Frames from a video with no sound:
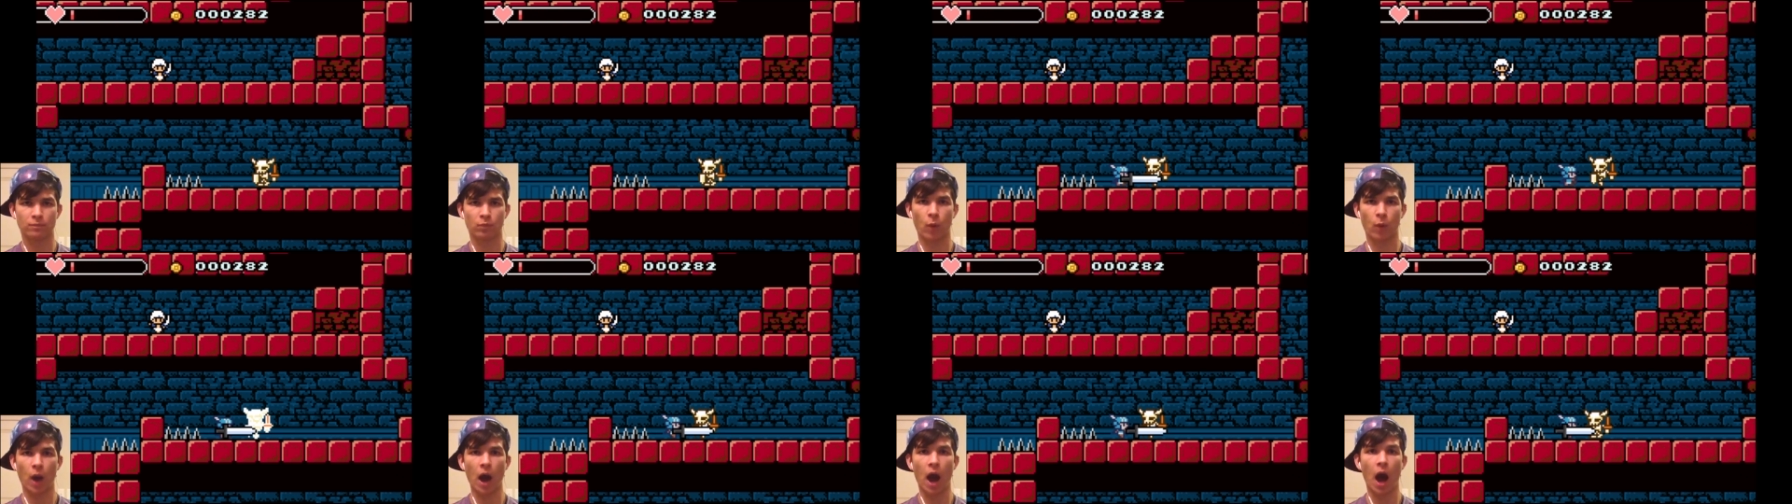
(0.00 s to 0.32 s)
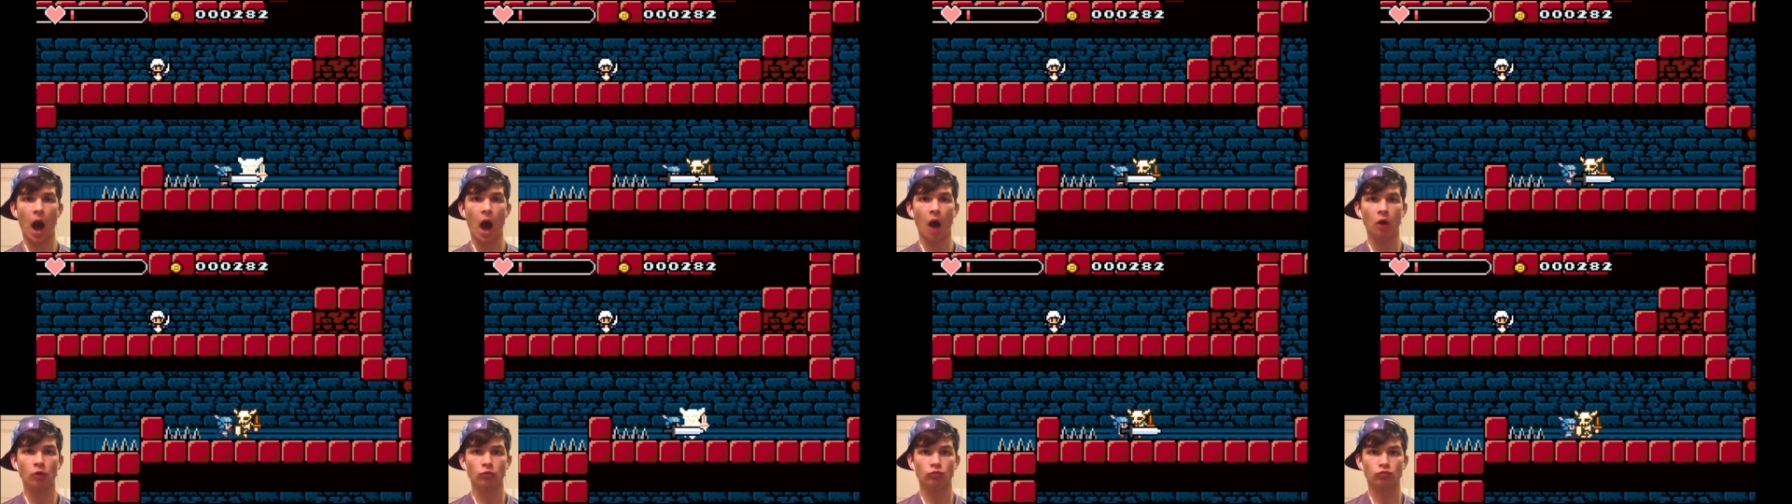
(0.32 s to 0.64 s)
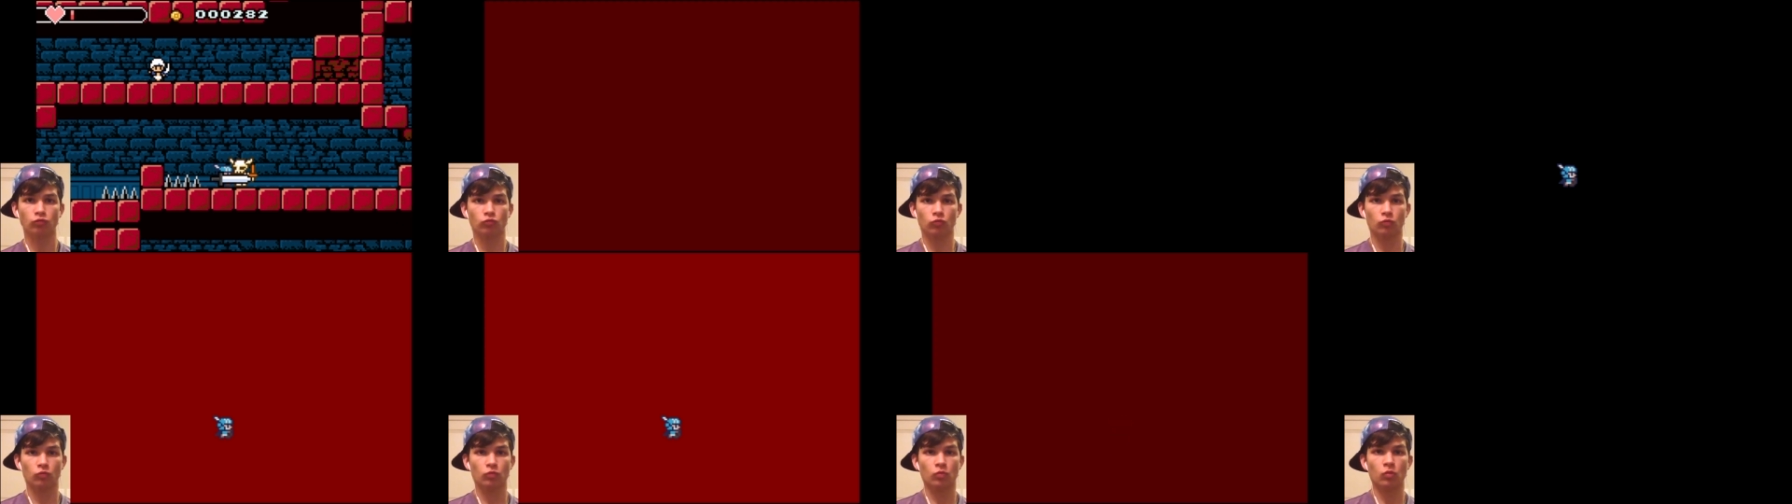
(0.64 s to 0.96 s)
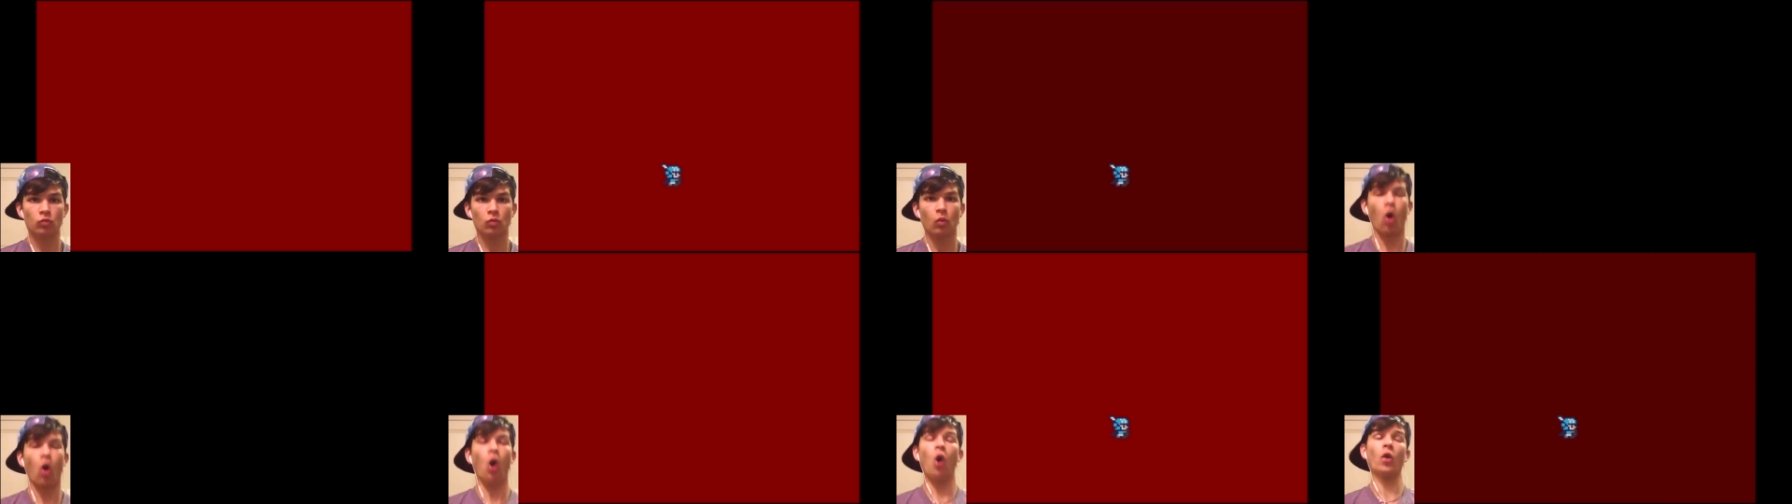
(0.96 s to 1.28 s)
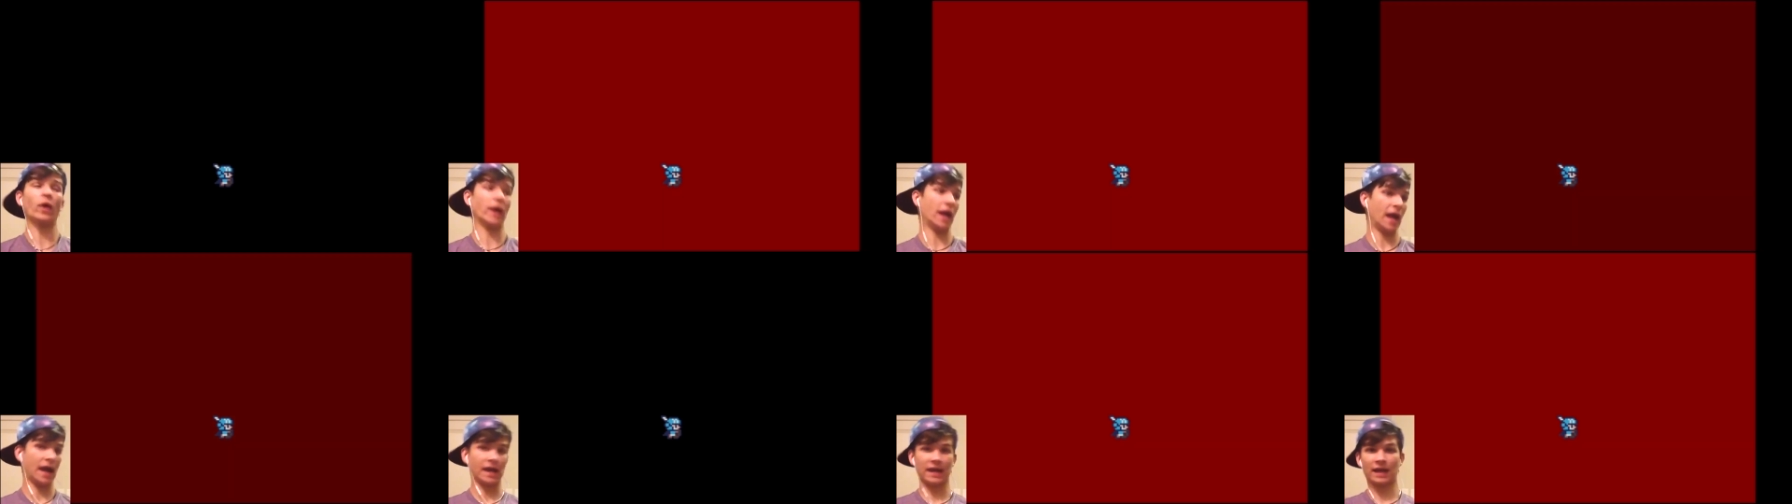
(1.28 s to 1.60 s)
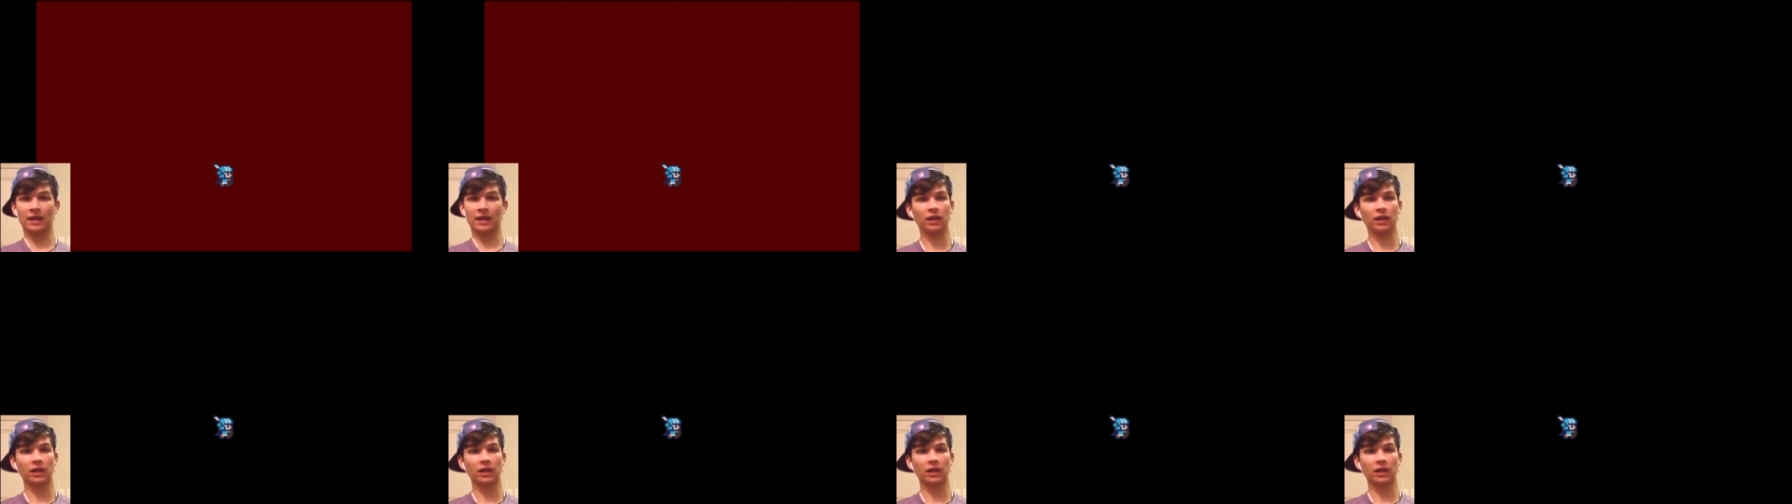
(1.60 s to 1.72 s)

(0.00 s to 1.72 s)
What? Okay,